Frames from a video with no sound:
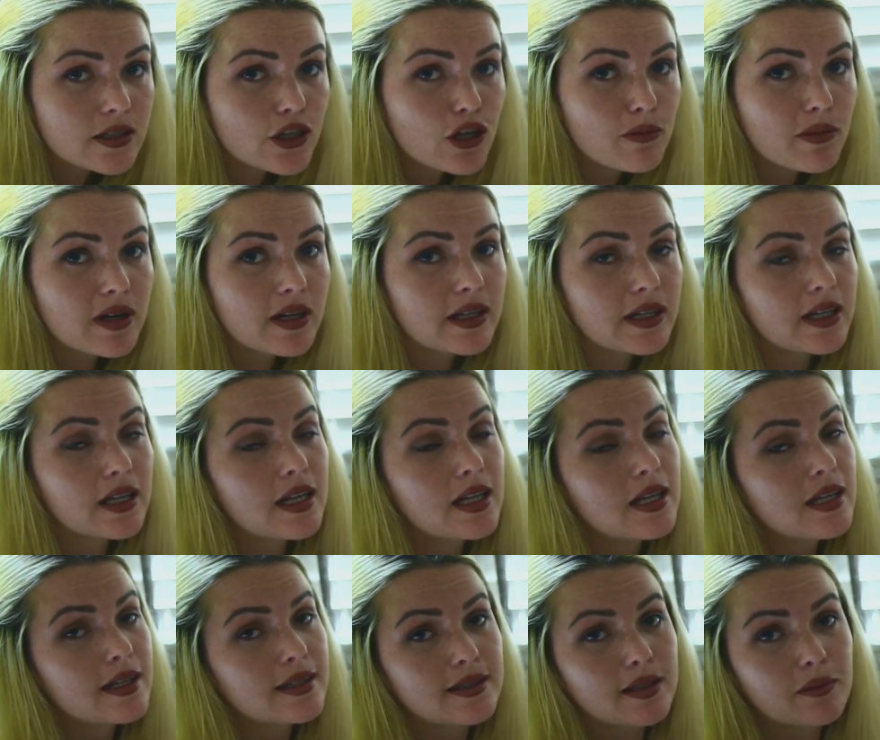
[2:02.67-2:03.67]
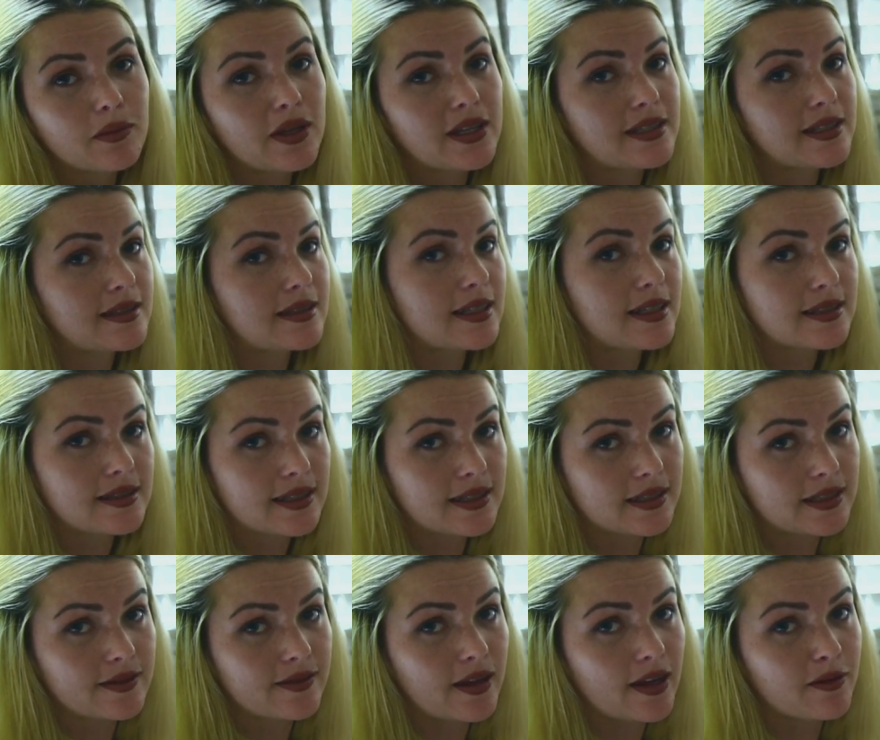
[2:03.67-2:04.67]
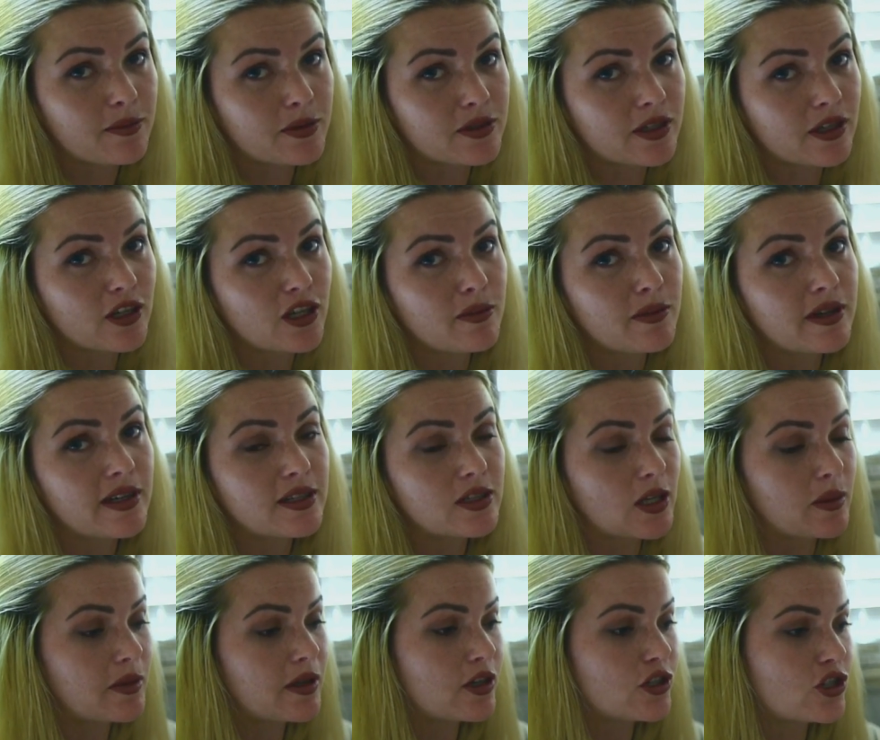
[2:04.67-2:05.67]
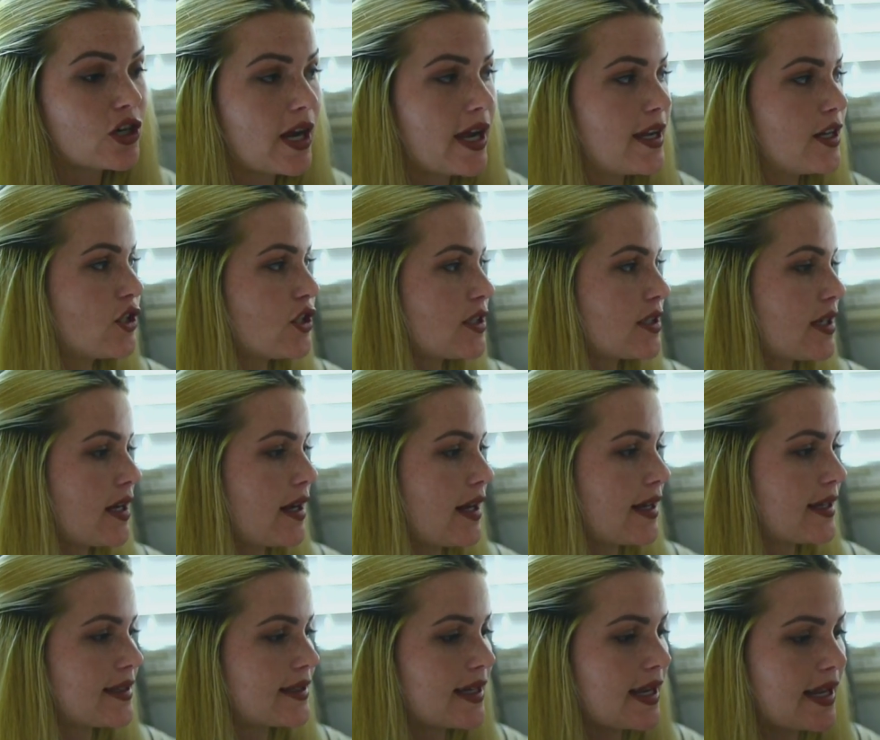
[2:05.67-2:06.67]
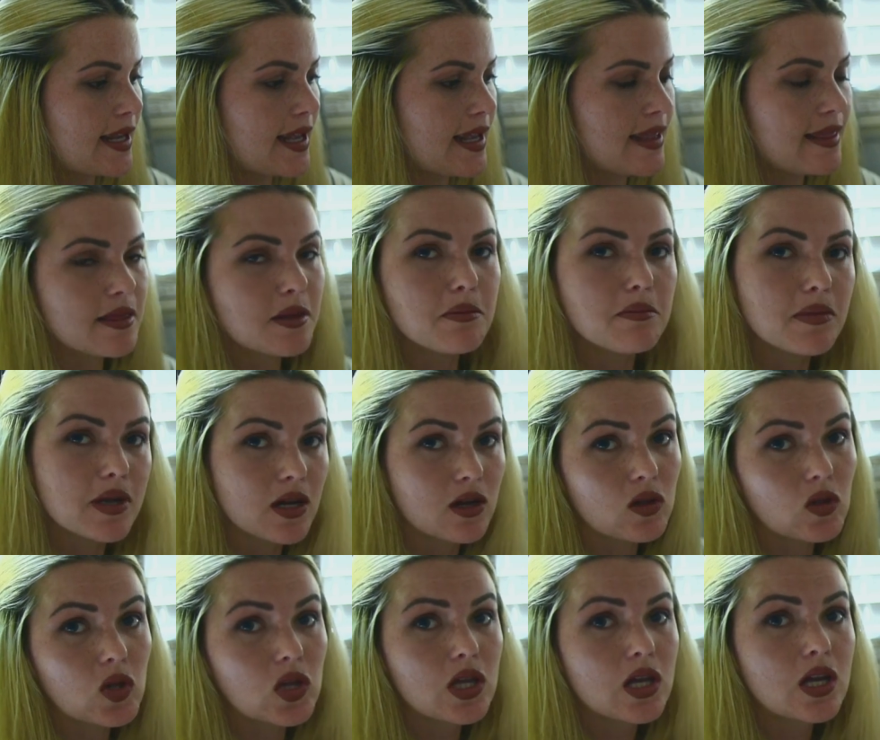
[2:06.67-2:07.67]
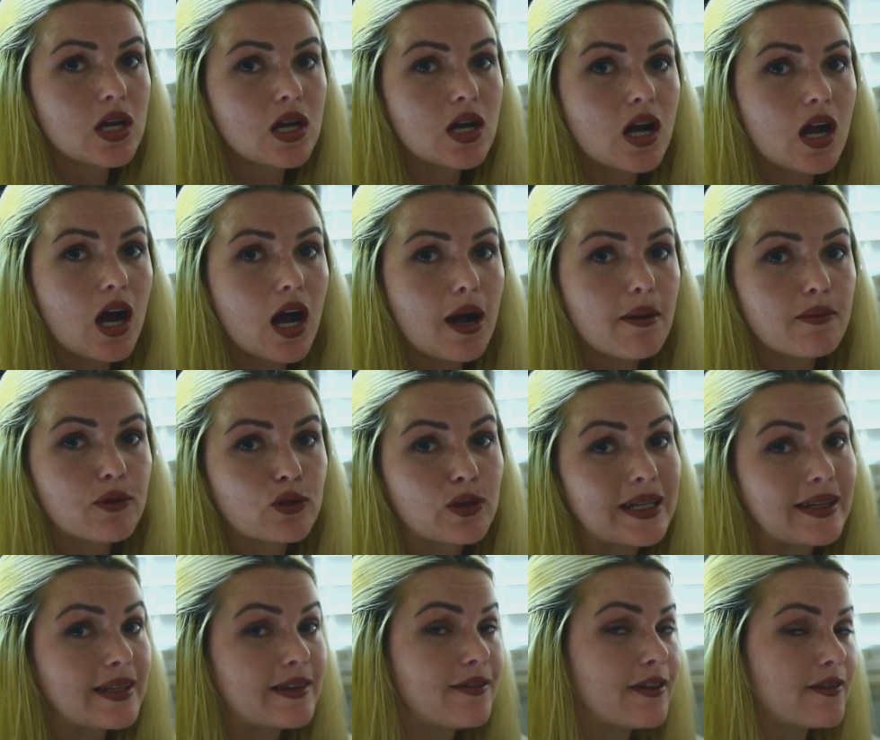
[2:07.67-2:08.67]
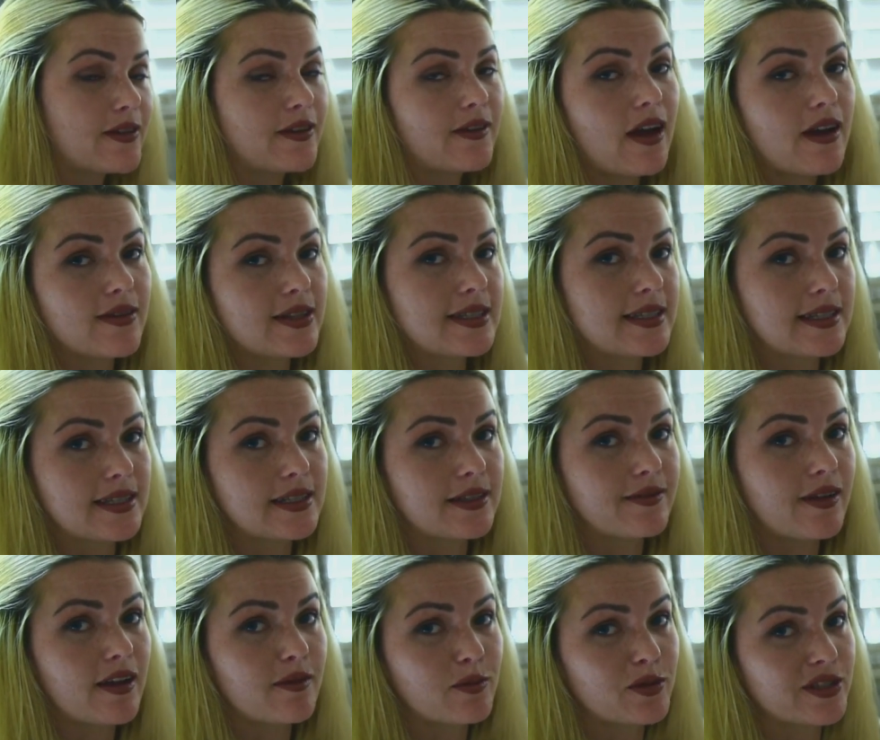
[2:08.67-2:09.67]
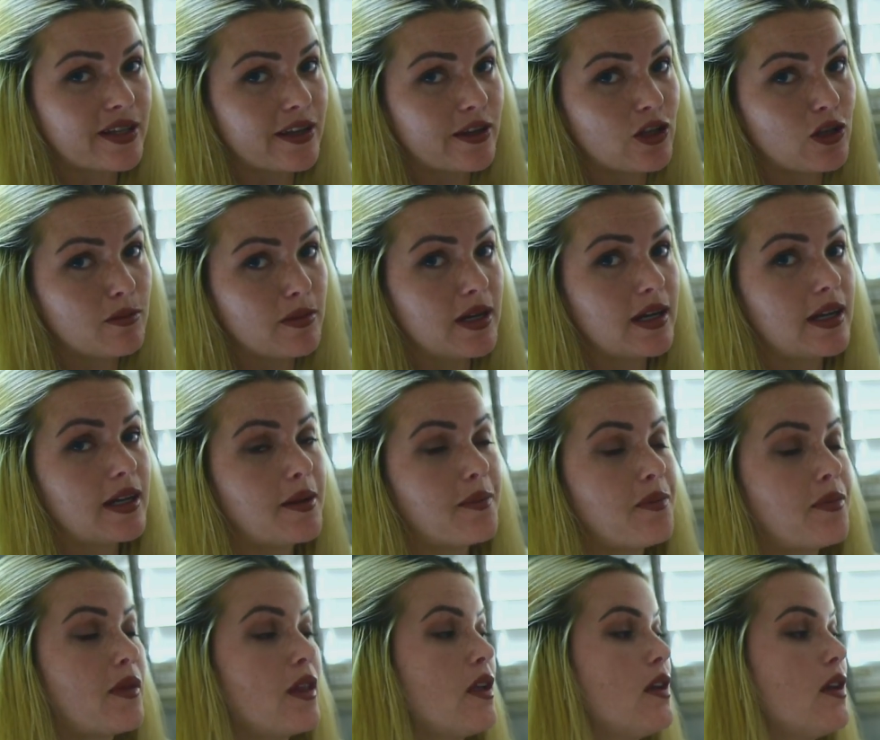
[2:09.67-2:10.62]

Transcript: humidity, some places say 65% humidity, so I'm going to try and just kind of stay in the middle between 55 and 65% humidity.